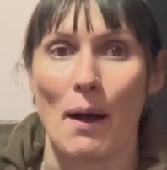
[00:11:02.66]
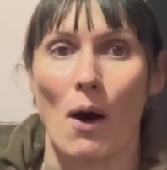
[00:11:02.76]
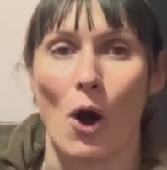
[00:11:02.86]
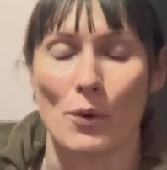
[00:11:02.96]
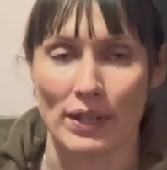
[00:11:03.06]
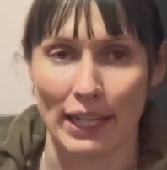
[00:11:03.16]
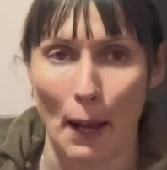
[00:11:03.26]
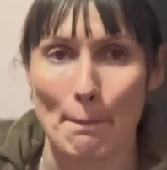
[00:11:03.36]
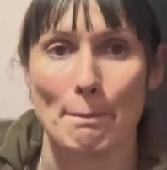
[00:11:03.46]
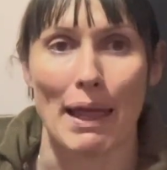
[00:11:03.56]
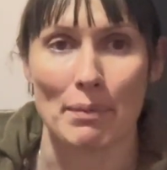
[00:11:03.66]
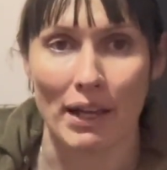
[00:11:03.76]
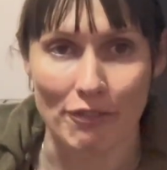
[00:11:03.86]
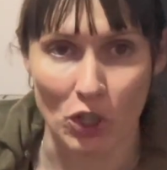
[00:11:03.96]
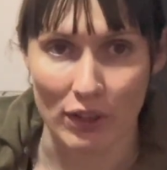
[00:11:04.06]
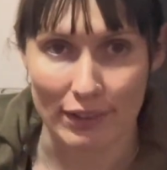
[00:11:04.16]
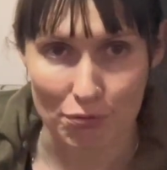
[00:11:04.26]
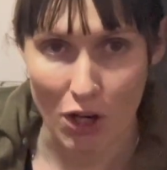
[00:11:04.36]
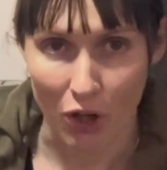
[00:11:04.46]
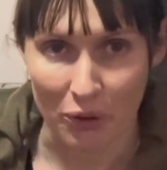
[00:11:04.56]
Oh dear, maybe I've got this
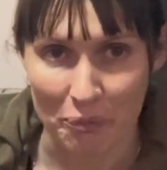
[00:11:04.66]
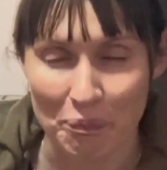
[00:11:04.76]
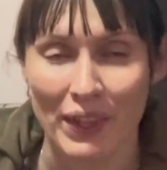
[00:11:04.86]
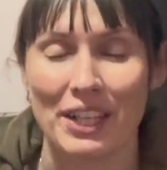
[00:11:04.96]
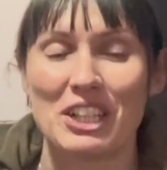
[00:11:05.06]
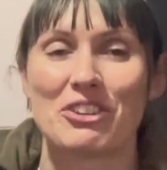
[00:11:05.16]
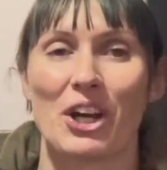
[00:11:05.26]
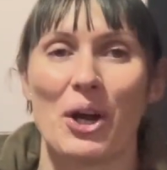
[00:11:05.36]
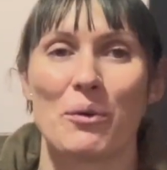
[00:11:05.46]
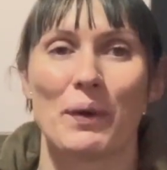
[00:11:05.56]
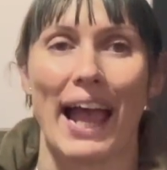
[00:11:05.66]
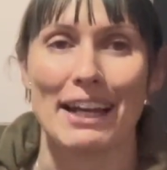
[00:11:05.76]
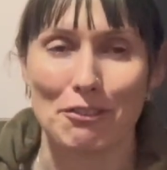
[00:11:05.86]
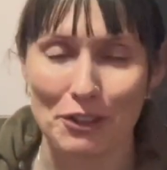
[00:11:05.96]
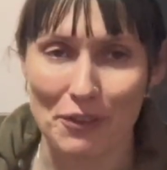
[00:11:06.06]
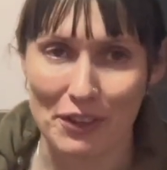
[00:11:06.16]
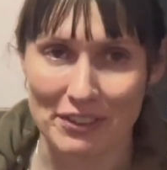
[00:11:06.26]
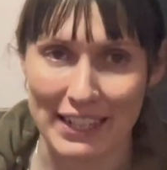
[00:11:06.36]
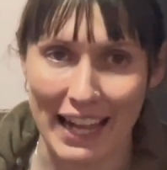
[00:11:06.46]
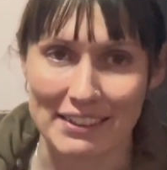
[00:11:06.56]
wrong. So we had a few of the
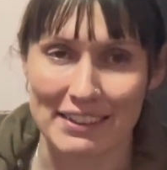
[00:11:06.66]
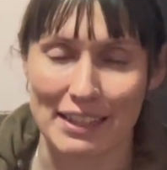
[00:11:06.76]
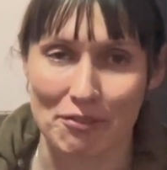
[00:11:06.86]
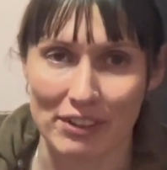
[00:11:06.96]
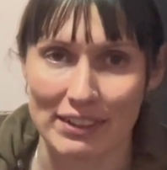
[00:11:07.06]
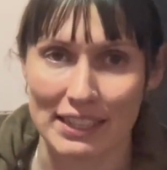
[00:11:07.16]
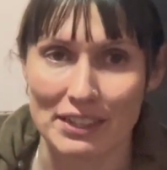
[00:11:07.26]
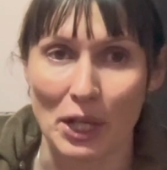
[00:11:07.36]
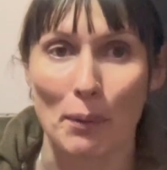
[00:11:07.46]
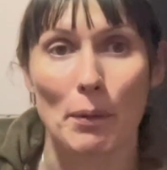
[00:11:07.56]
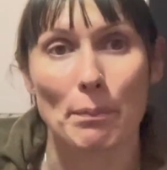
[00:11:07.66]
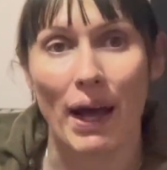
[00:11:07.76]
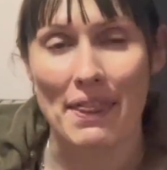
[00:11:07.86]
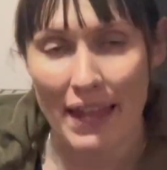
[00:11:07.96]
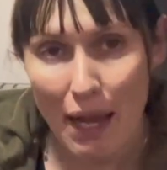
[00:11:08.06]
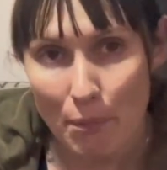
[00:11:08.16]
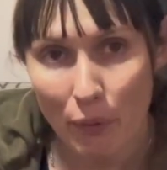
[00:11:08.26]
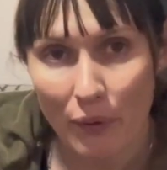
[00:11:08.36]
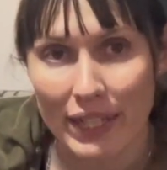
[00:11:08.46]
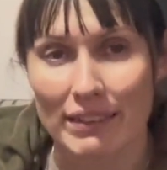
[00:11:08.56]
snacks at San Francisco, but by that
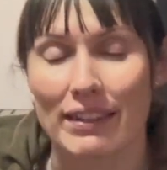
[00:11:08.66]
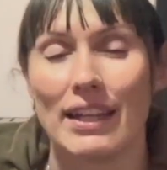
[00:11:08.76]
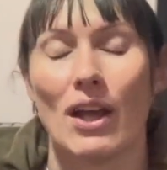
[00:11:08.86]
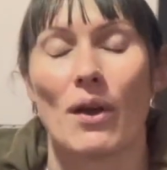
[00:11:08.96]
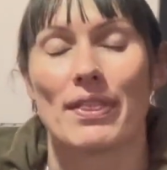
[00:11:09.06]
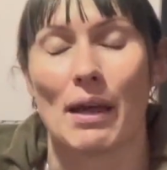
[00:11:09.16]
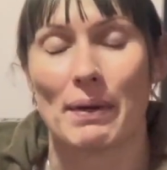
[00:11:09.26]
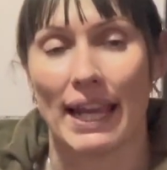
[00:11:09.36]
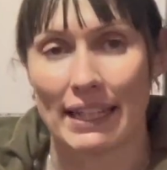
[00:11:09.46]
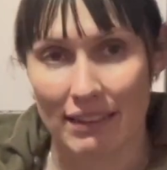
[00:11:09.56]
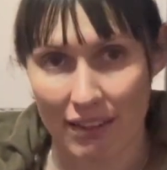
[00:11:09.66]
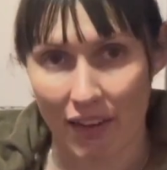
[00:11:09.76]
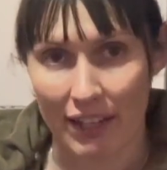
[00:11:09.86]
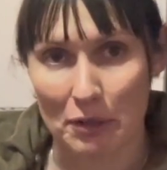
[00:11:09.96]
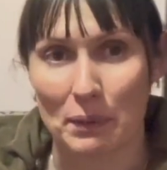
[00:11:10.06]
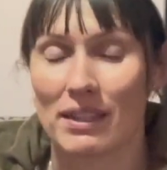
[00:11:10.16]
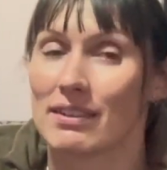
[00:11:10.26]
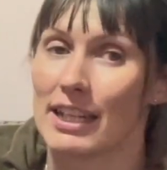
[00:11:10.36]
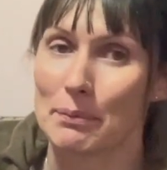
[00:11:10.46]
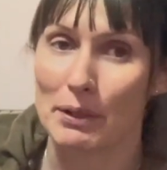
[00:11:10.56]
point they were getting tired because
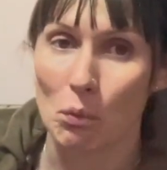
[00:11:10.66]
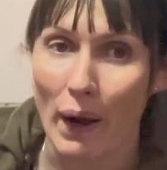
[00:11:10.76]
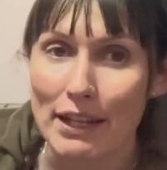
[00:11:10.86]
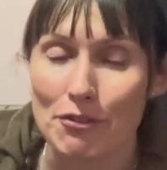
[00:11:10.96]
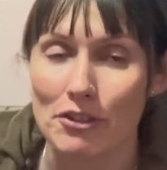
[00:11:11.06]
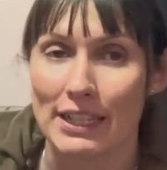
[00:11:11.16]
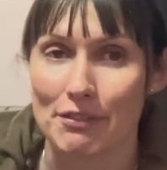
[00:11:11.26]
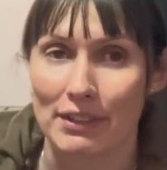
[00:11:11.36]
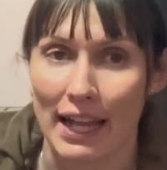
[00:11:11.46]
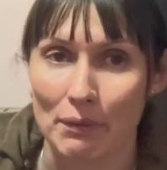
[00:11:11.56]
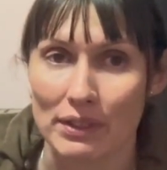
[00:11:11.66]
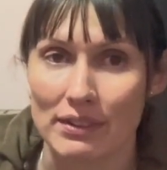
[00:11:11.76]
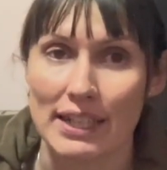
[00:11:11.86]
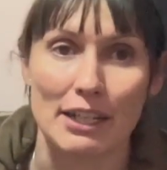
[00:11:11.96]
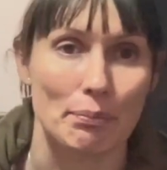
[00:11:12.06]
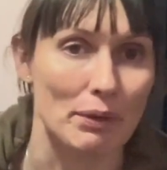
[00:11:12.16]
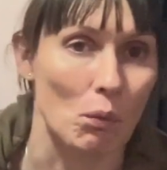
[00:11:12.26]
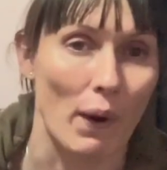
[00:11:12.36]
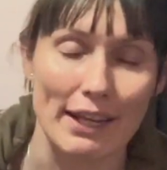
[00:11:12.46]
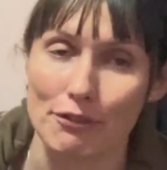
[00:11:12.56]
they'd have been awake for 11 hours. They'd been
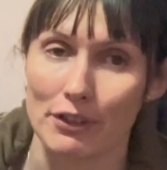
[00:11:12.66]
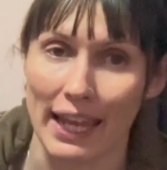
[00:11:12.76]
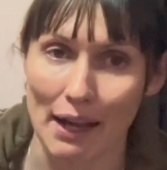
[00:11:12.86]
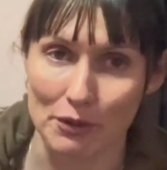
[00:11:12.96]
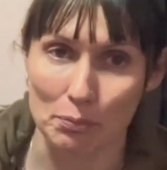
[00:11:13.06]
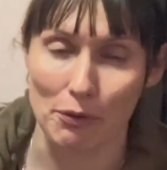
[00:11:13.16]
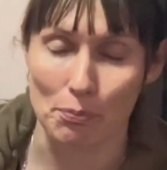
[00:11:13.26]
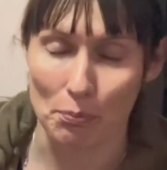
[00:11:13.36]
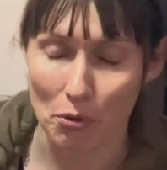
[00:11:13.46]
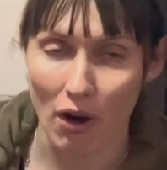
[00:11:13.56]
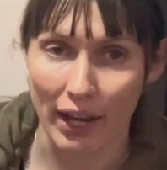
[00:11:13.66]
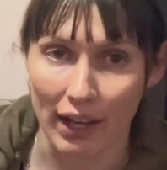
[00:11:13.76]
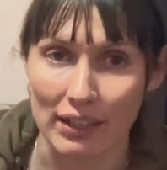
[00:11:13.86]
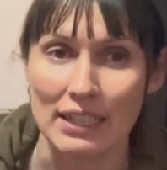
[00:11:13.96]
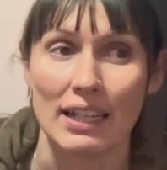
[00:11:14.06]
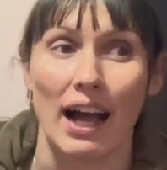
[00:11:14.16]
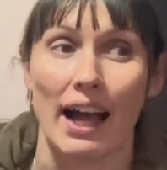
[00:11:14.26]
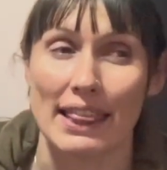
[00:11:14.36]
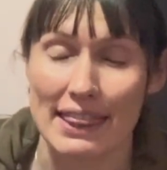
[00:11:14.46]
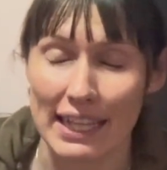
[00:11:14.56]
awake for the hours prior.
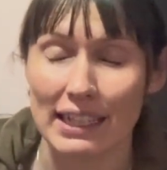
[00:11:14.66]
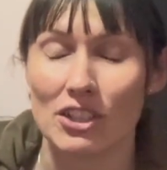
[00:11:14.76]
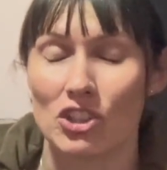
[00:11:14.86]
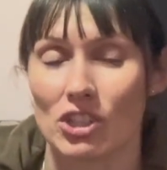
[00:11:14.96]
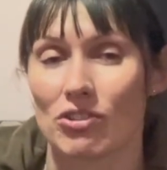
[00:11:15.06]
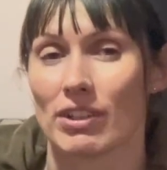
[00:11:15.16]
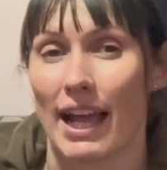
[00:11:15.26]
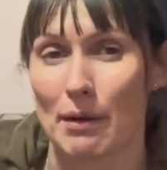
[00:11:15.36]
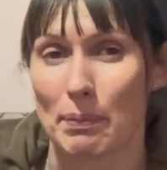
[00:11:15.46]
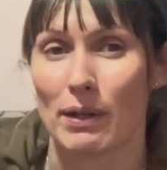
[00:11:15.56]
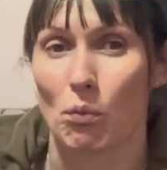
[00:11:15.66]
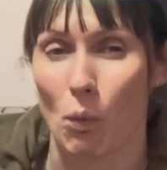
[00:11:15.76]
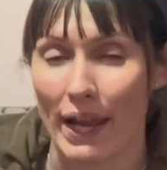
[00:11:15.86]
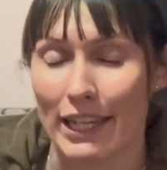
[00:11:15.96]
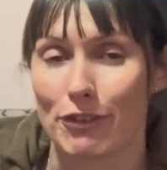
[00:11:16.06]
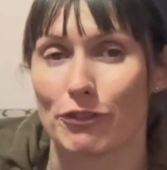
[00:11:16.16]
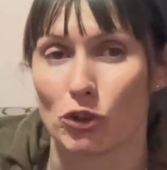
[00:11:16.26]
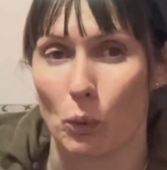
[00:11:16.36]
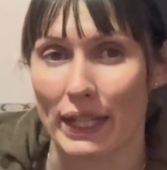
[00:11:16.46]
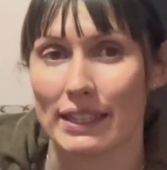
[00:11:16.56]
I think the children had been awake for
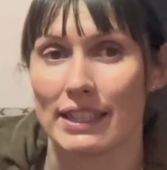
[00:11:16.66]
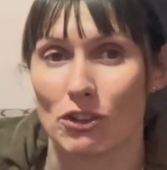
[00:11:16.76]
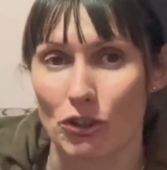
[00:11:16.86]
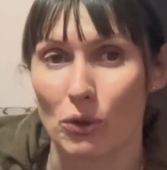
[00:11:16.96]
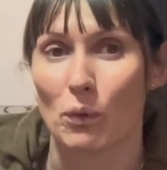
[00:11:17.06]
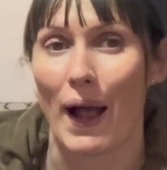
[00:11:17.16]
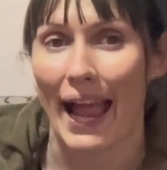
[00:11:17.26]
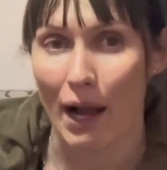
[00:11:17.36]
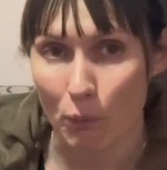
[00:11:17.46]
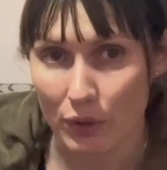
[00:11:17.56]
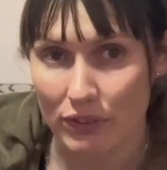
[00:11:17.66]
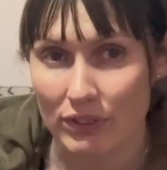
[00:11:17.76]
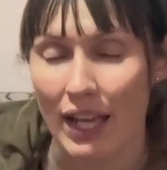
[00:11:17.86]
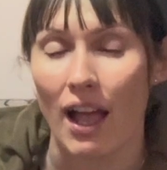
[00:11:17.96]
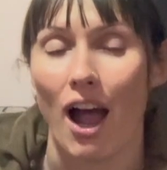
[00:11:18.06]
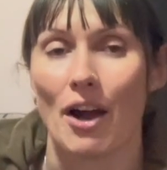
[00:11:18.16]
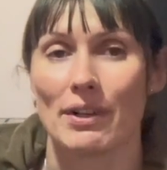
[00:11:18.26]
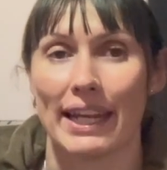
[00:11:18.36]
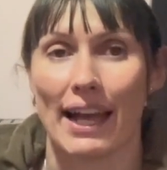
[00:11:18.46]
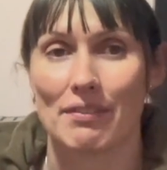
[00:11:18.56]
22 hours,
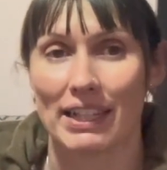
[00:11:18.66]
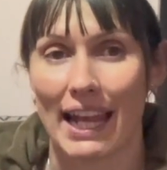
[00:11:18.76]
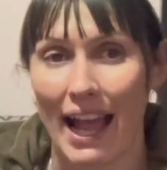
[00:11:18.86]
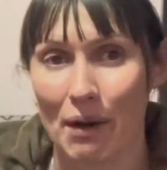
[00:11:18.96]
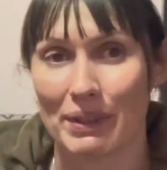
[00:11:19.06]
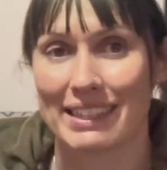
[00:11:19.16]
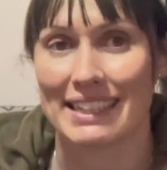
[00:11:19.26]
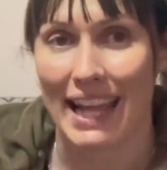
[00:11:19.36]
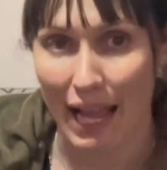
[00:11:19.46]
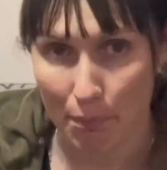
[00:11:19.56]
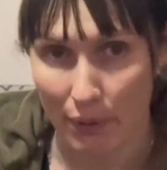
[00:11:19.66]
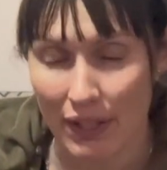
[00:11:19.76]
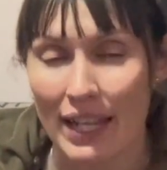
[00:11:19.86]
only having an hour's nap.